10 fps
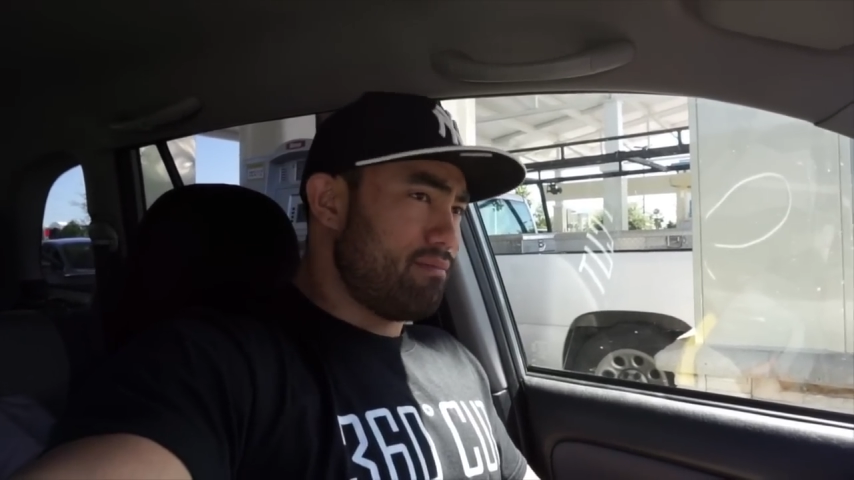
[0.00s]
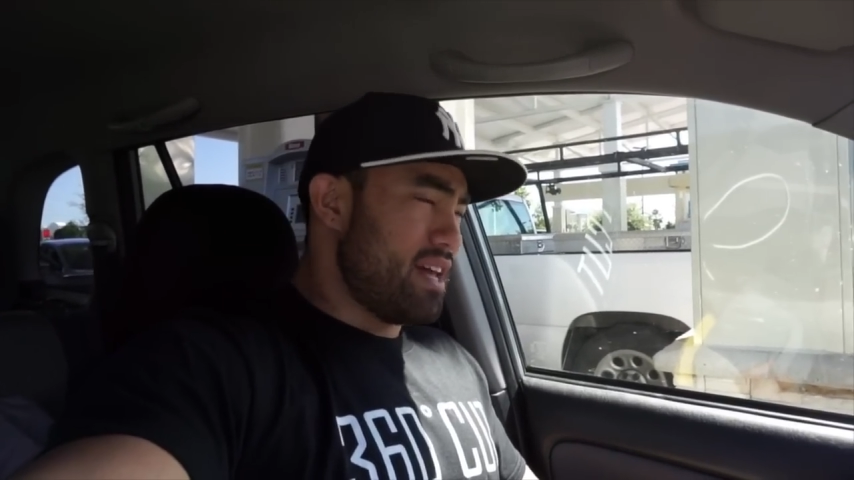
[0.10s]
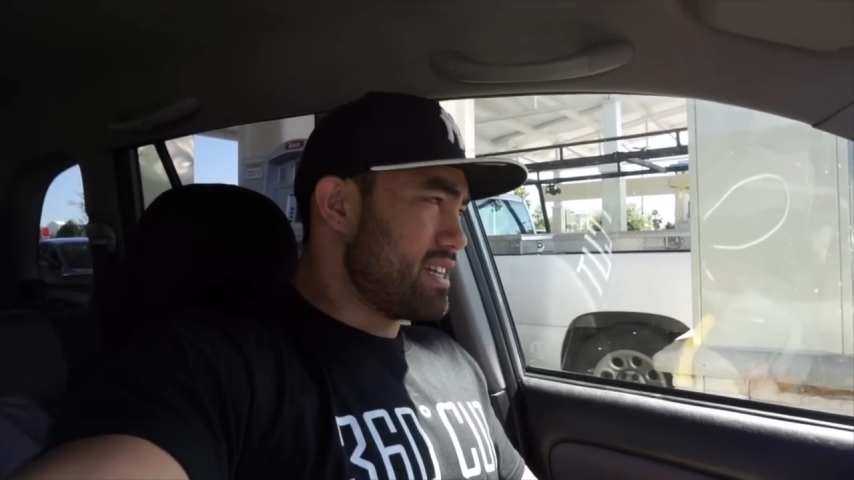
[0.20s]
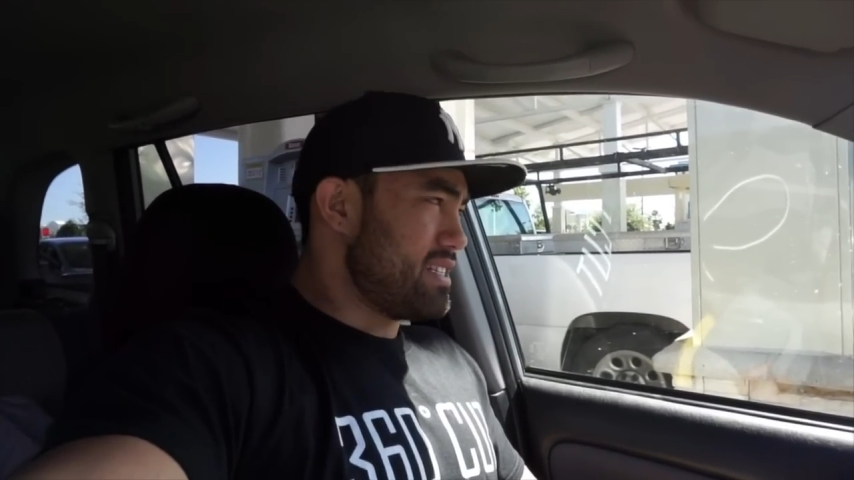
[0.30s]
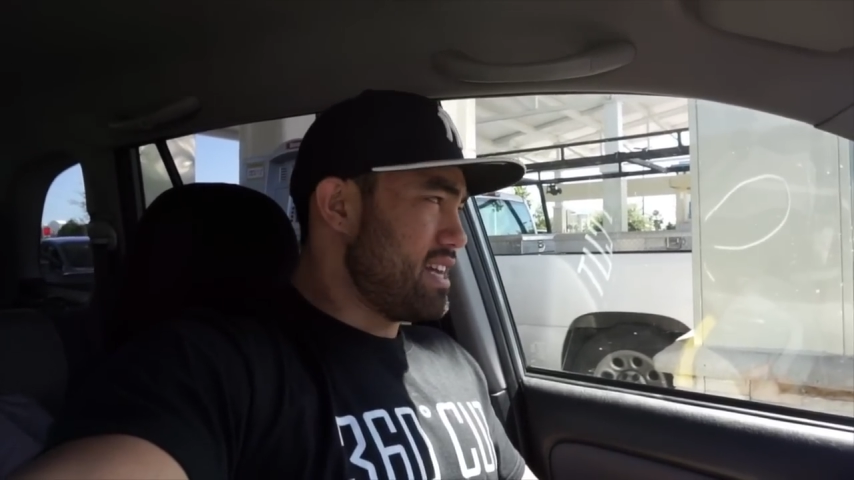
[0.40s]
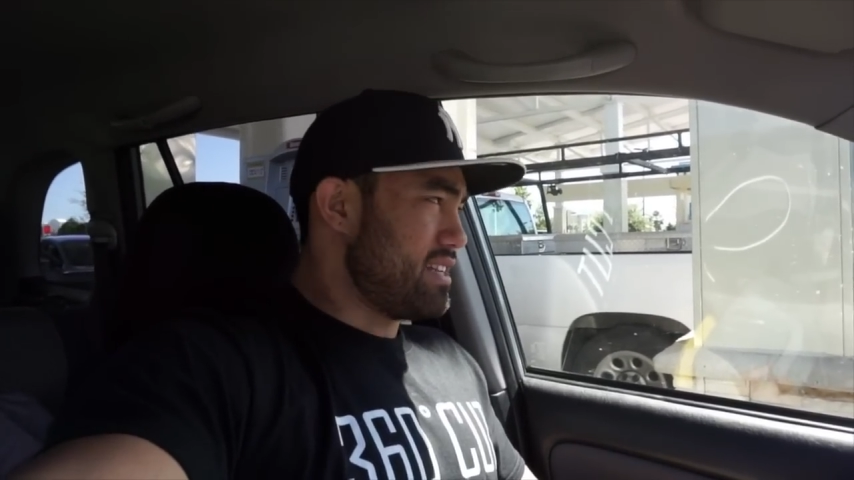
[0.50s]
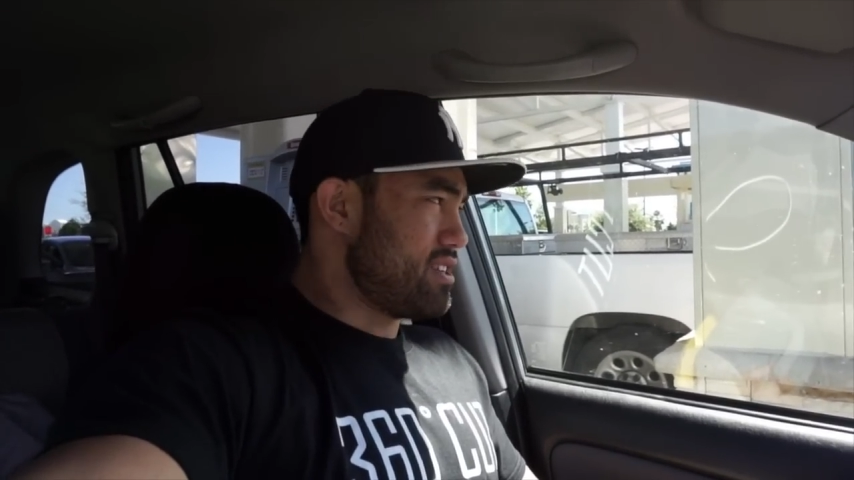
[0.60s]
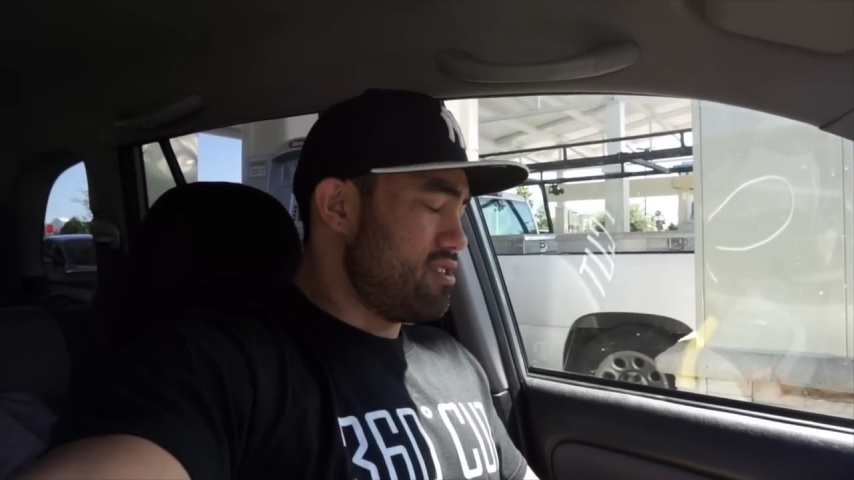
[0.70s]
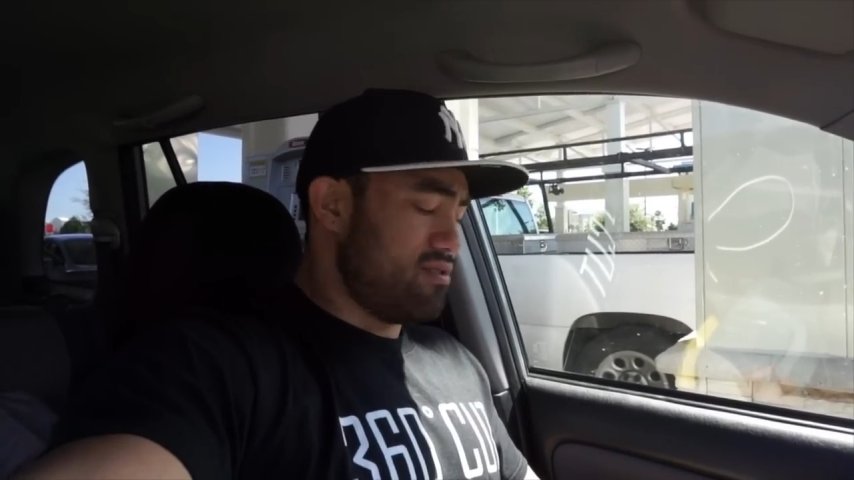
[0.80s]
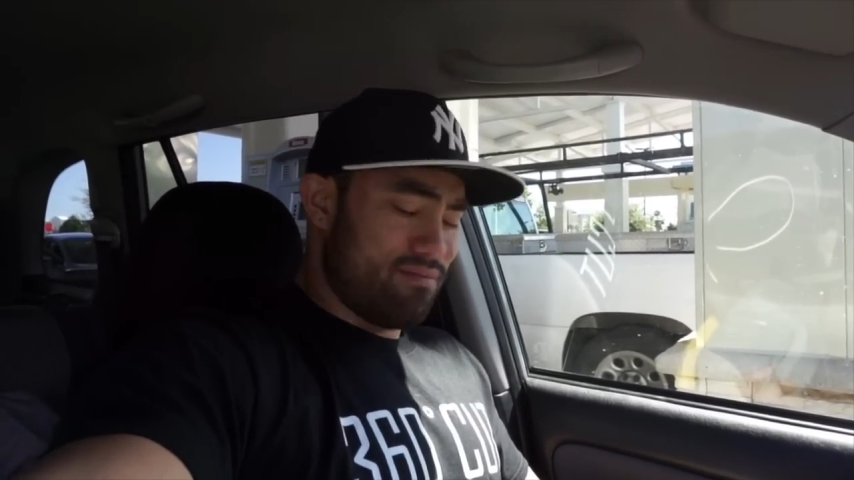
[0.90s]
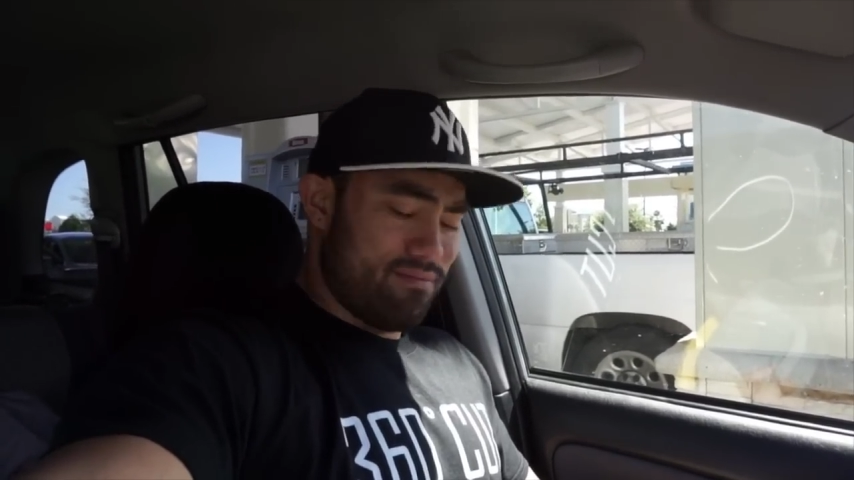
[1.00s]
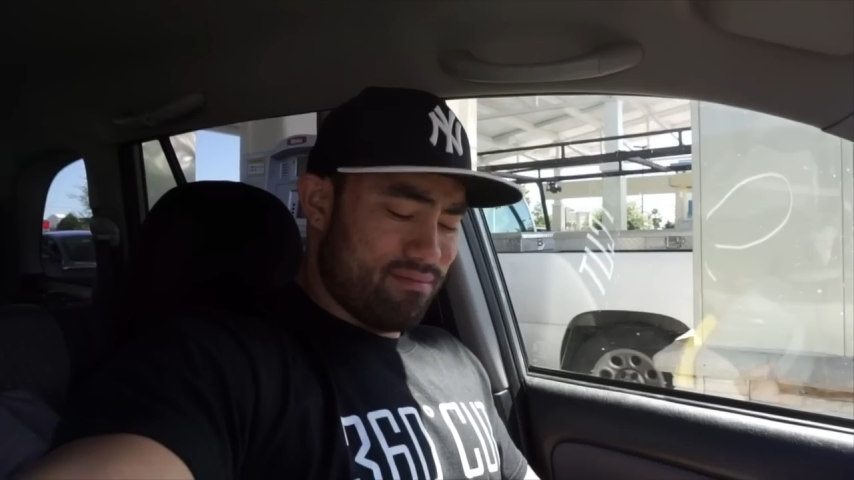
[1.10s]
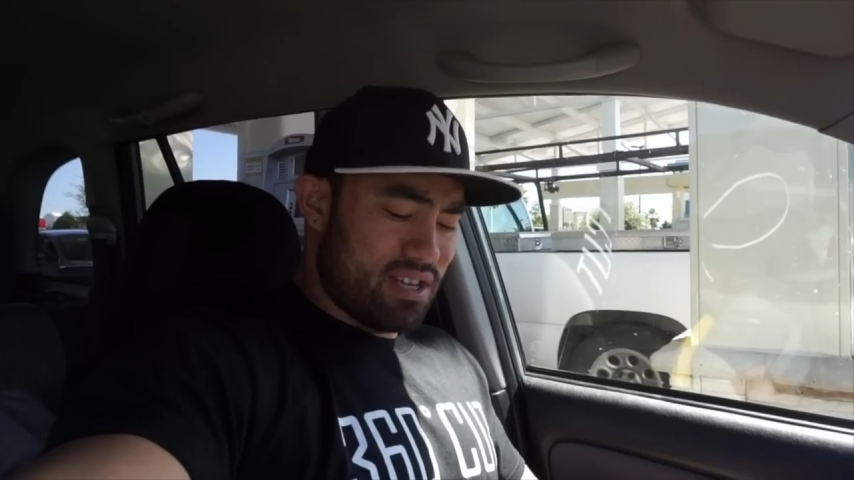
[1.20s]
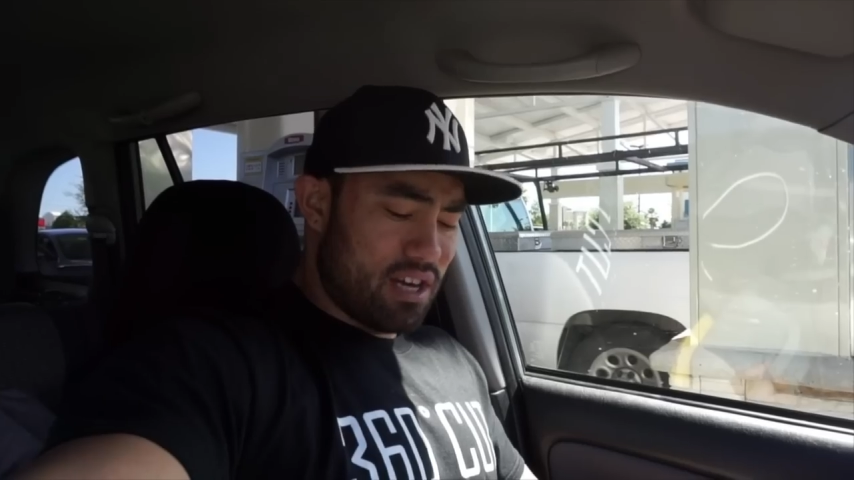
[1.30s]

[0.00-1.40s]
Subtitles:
like I said, so I'm